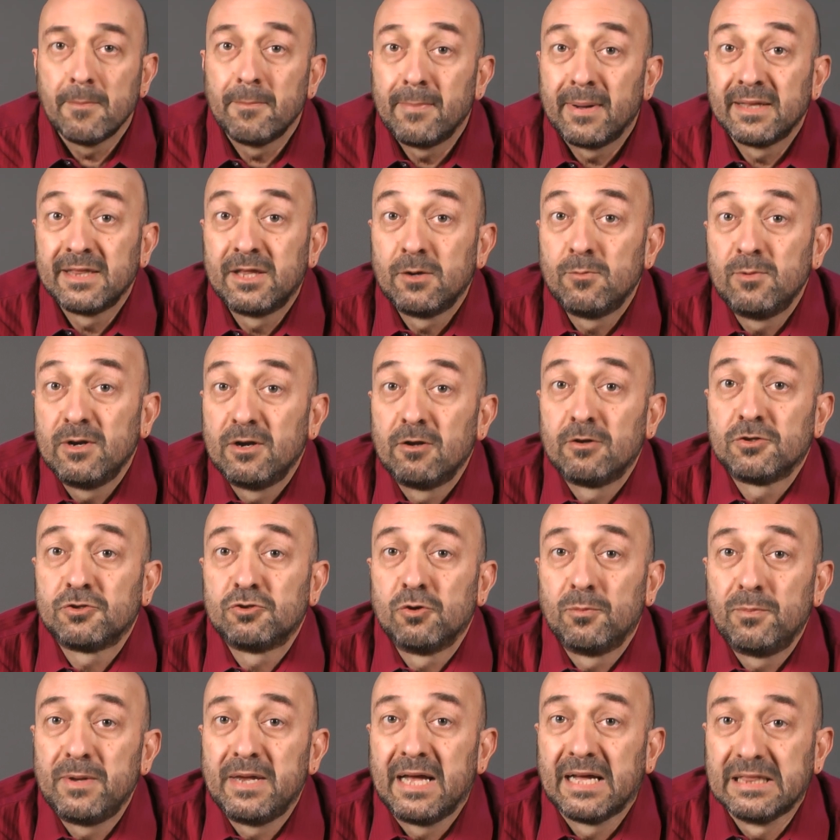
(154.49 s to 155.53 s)
But there will
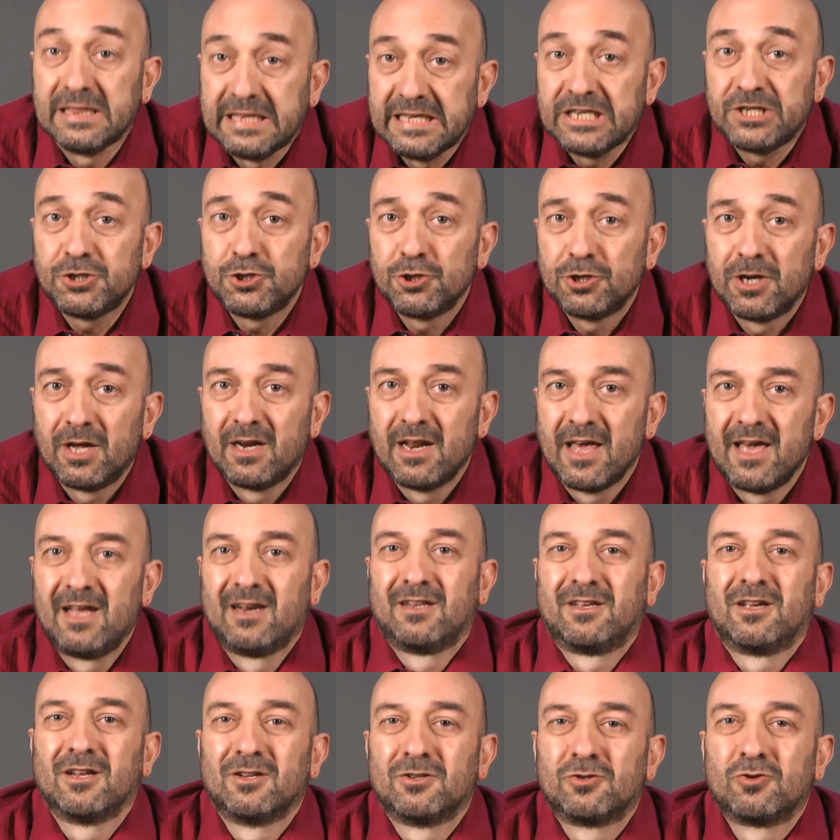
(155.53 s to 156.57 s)
also be additional
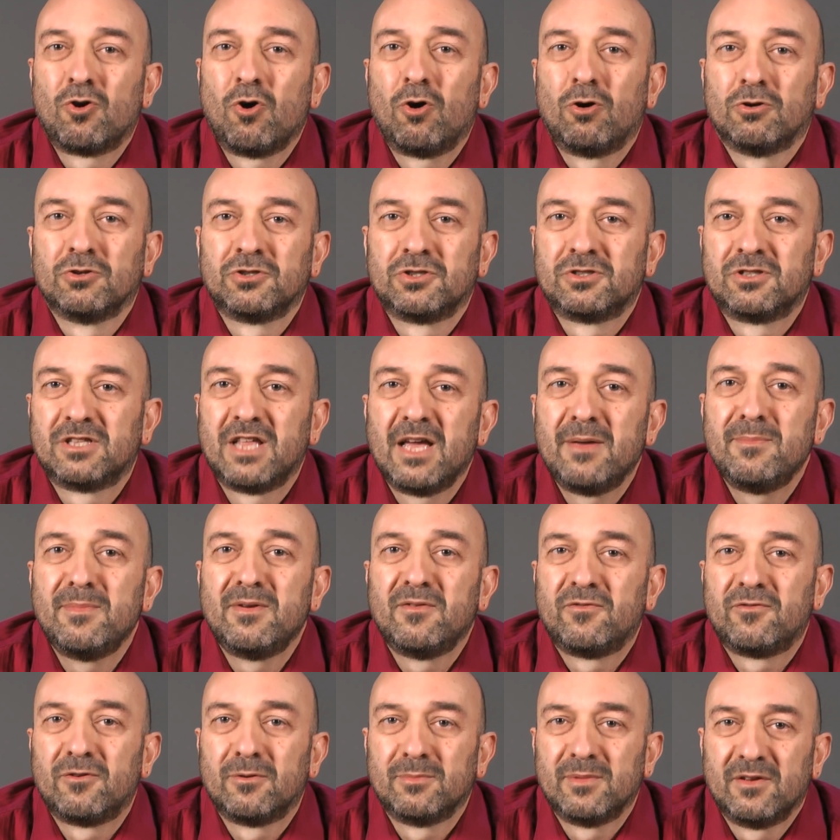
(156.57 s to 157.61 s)
healthcare costs
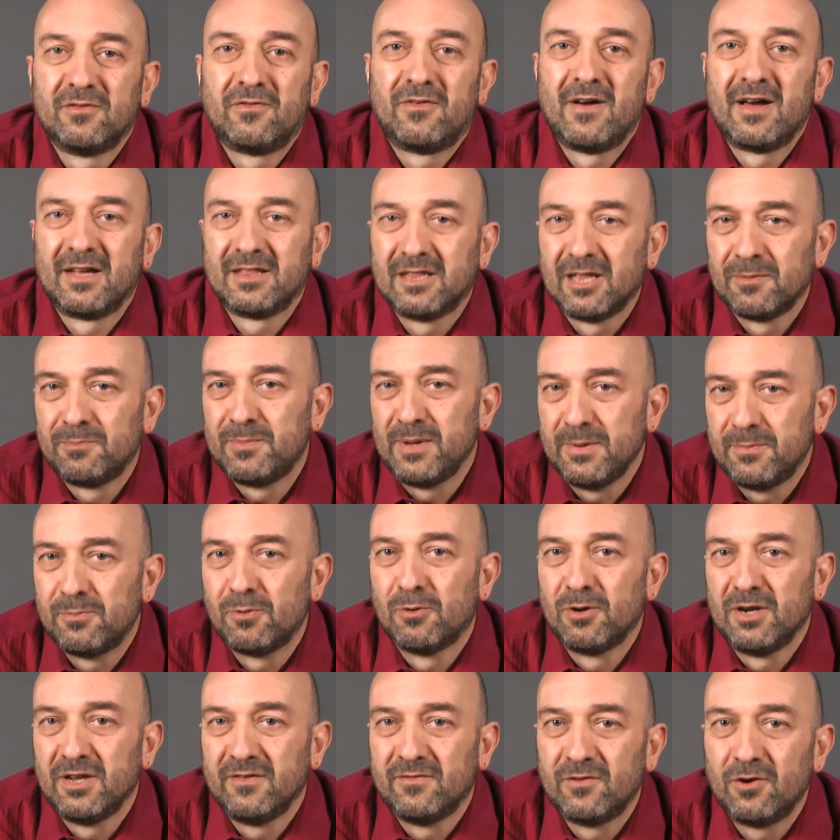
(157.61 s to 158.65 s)
stemming from the fact that
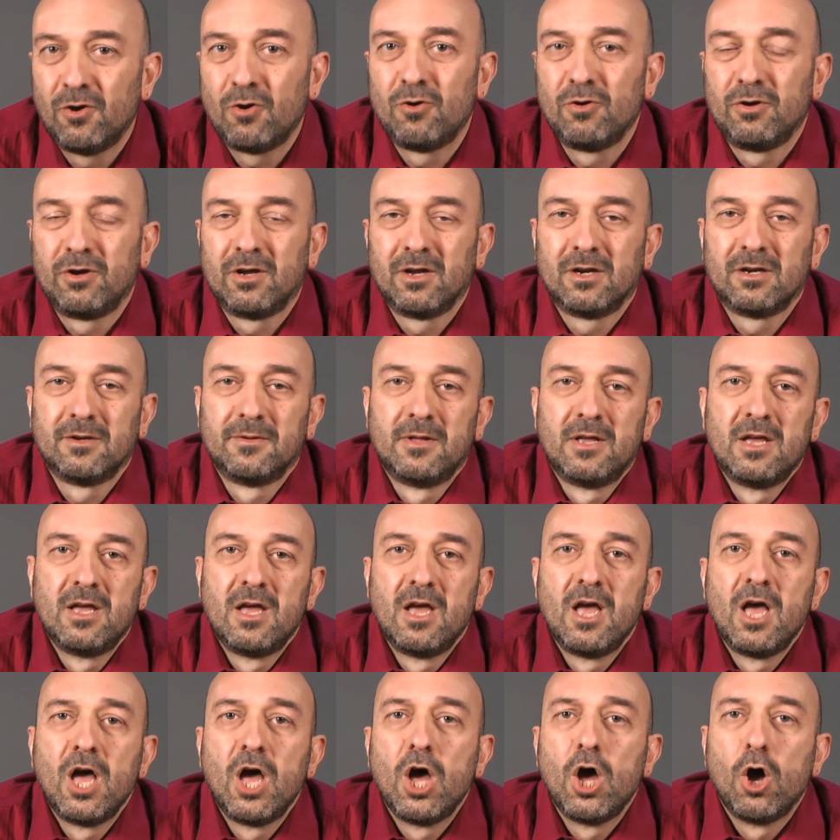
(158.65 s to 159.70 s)
people live longer.
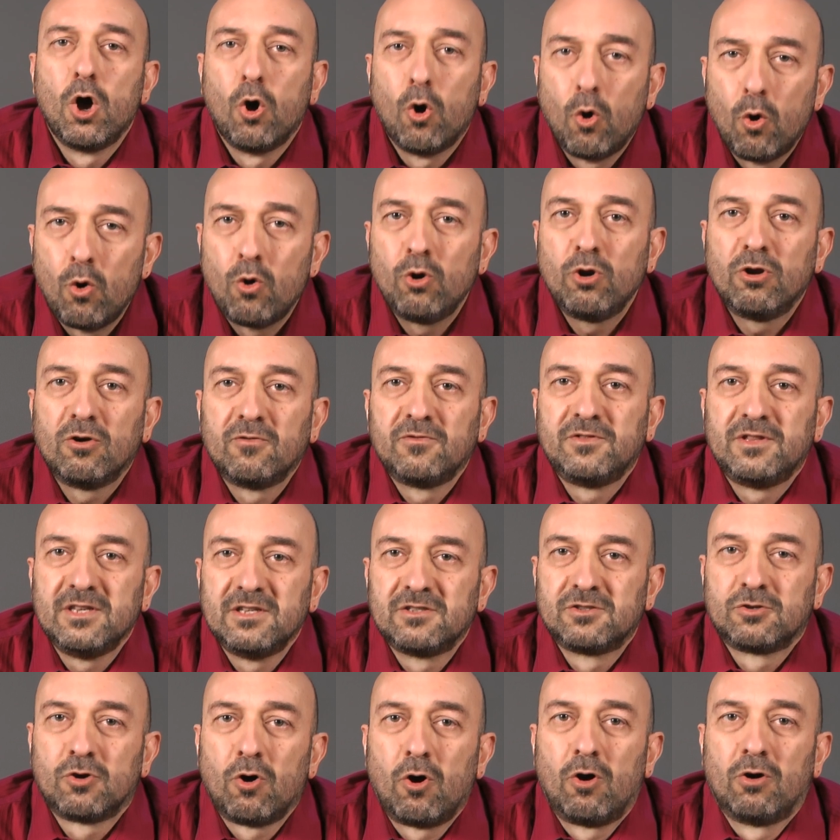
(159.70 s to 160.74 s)
All of
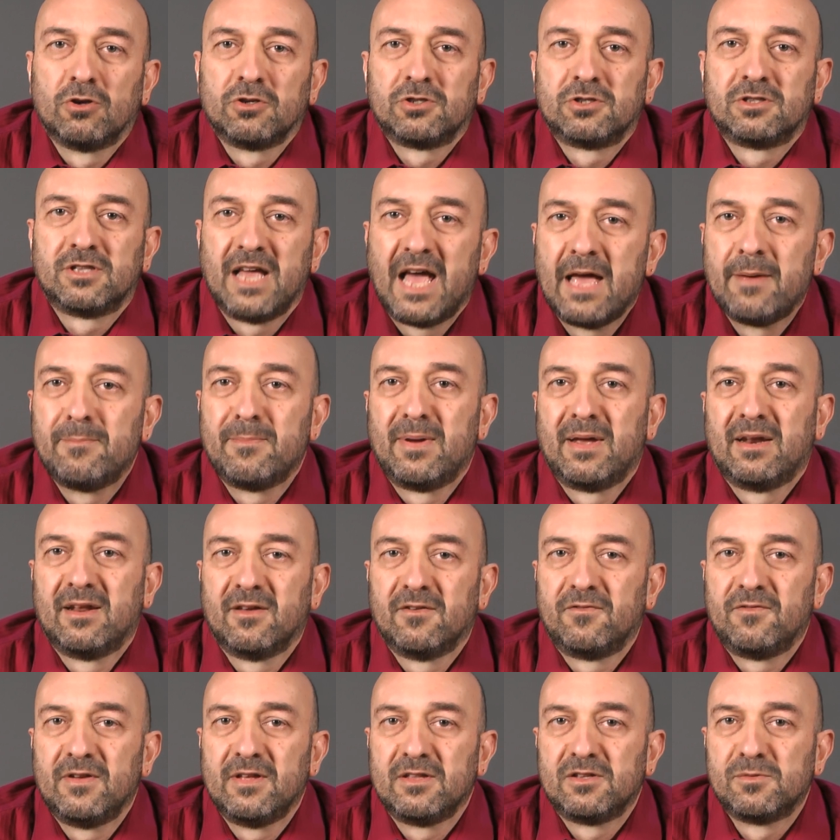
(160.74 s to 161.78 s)
these costs and
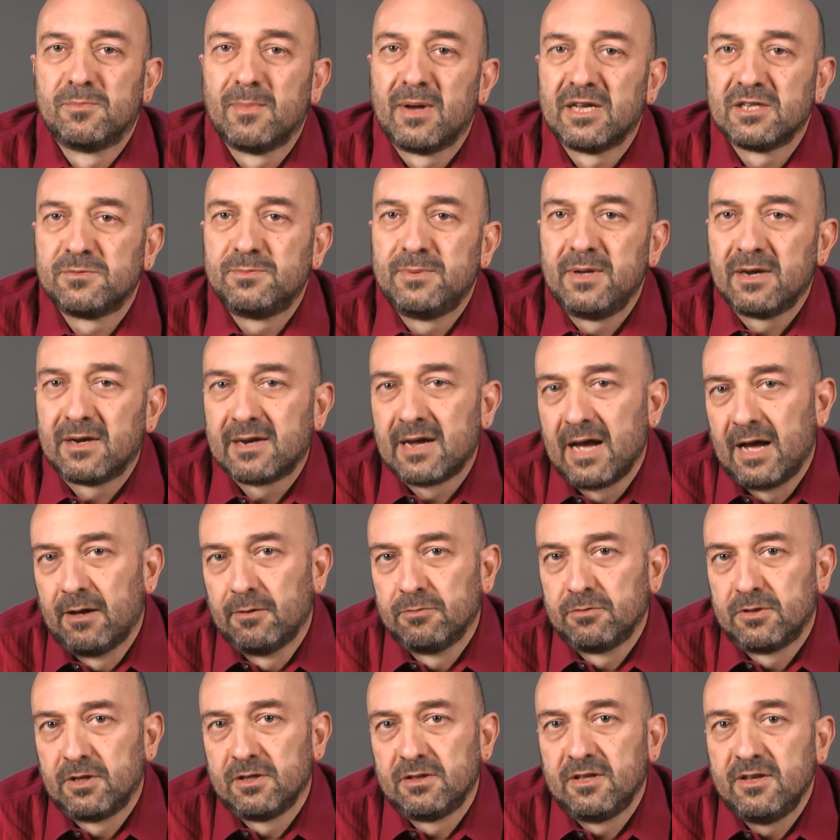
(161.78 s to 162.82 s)
benefits must be
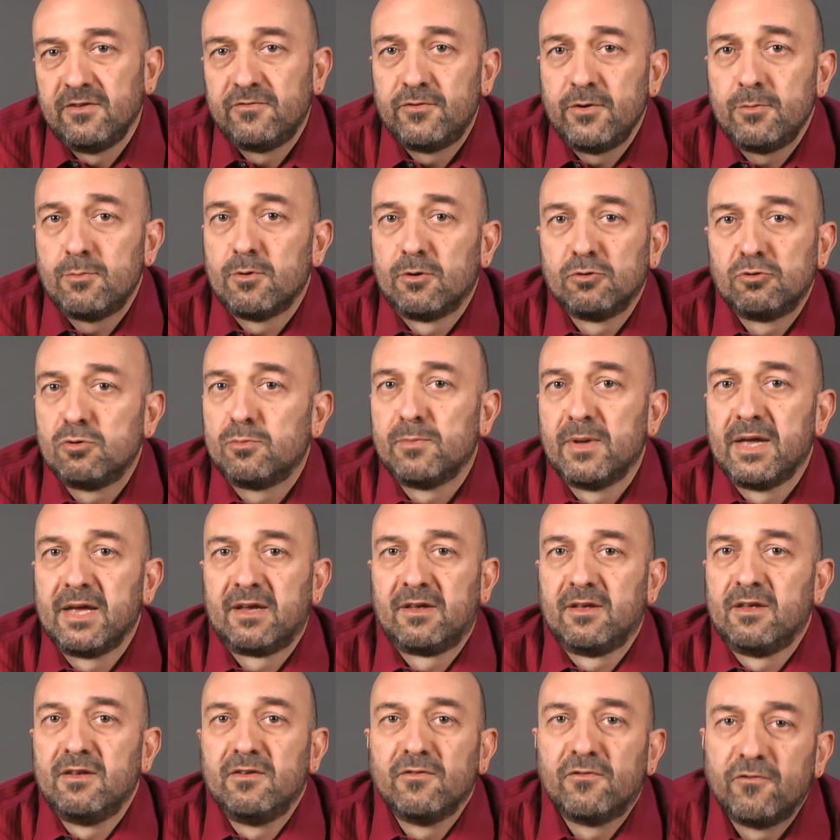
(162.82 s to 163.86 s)
accounted if we want to
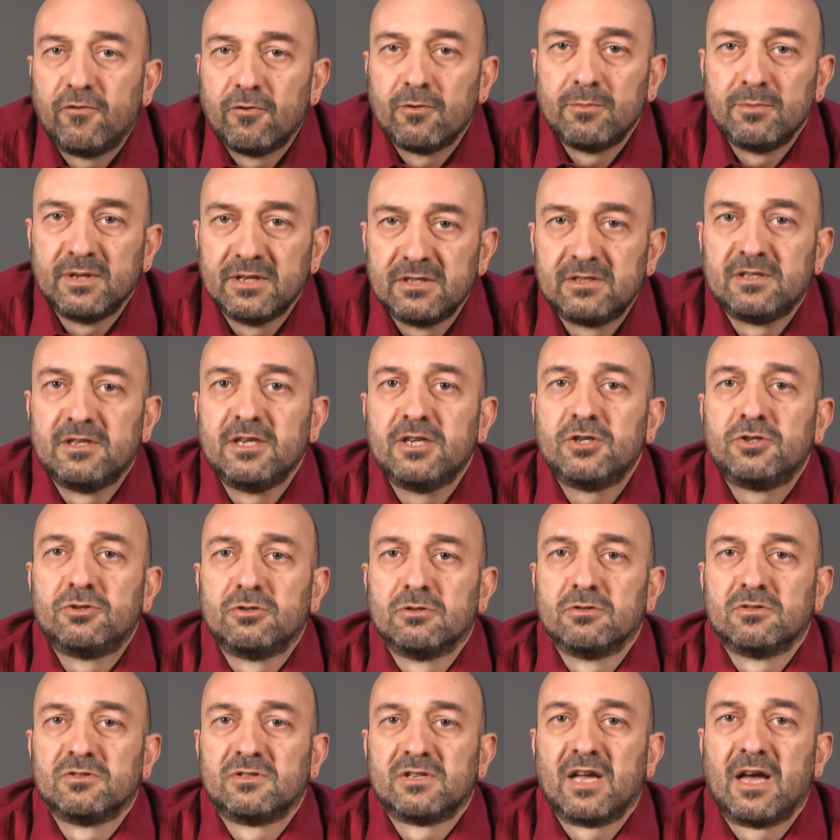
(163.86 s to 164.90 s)
make informed
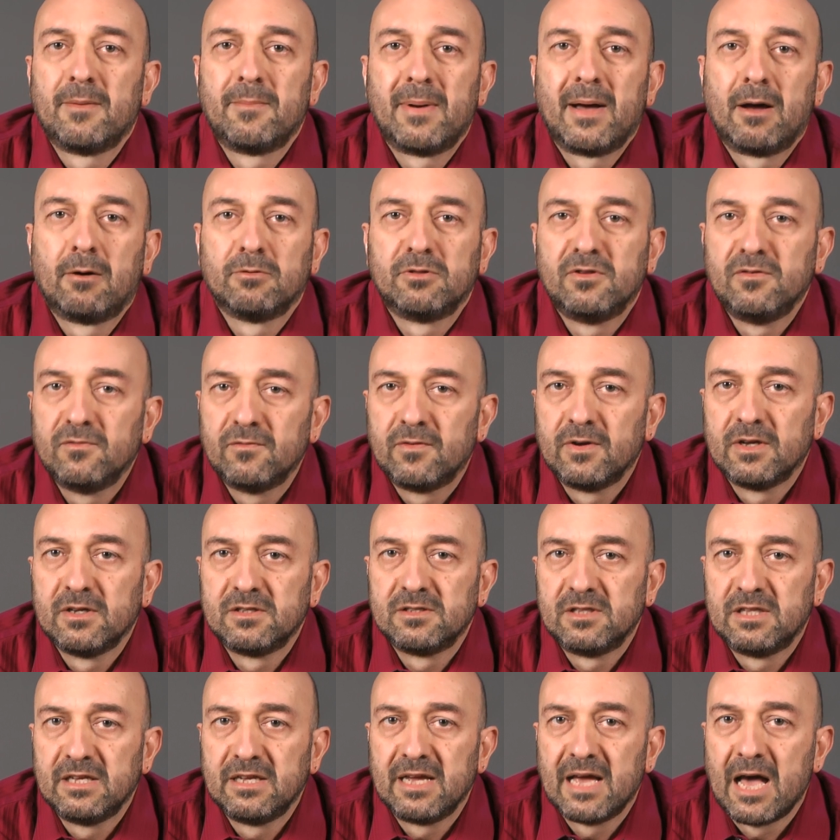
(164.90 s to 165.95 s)
decisions about
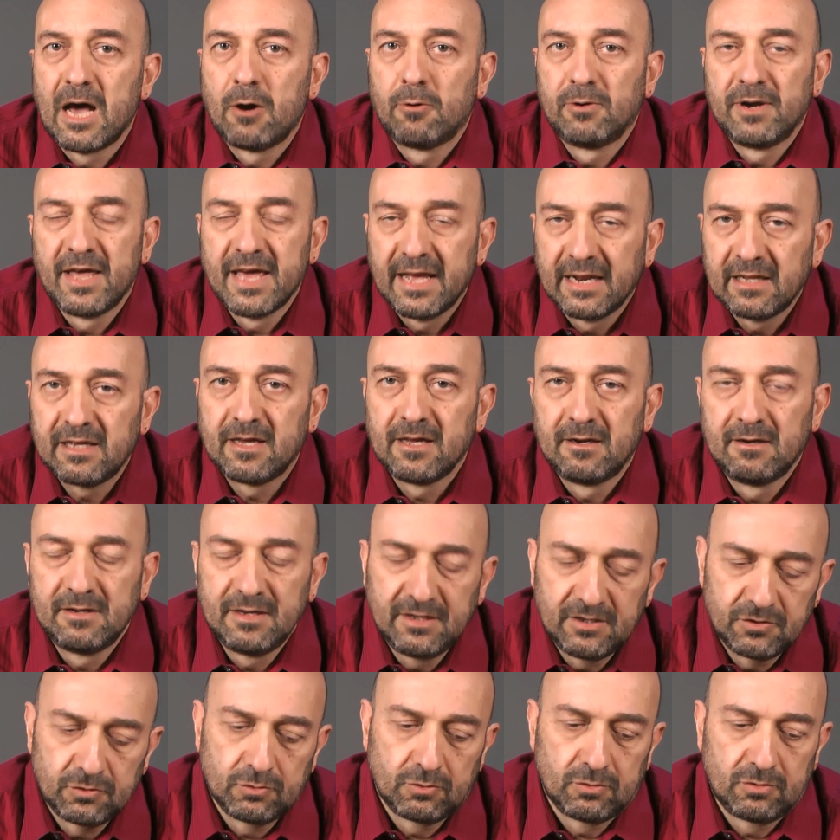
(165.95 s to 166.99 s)
investing our healthcare
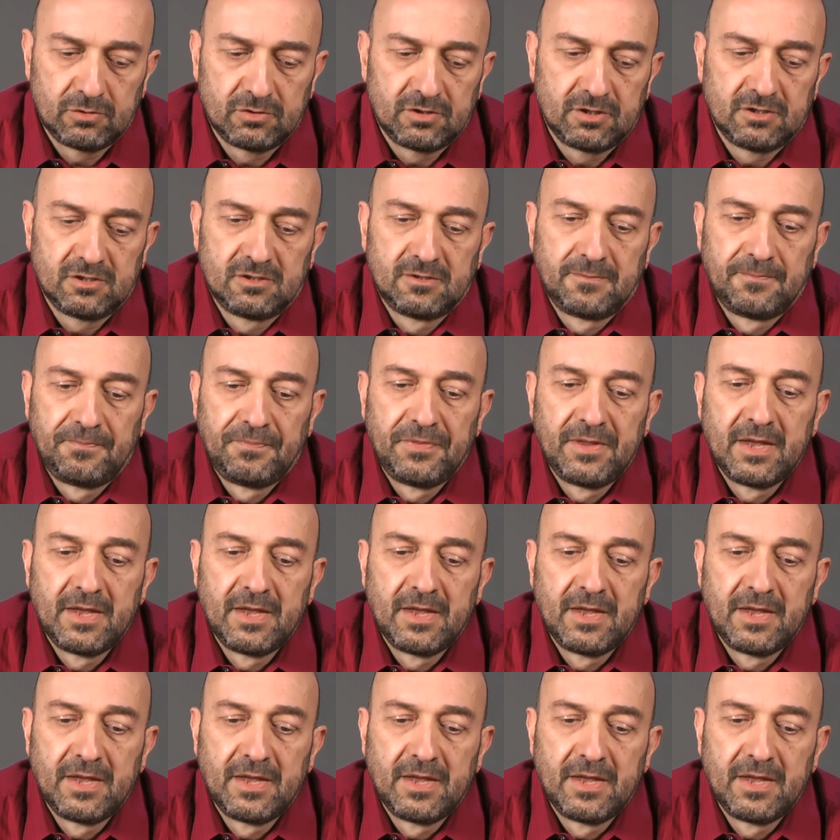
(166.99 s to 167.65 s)
resources.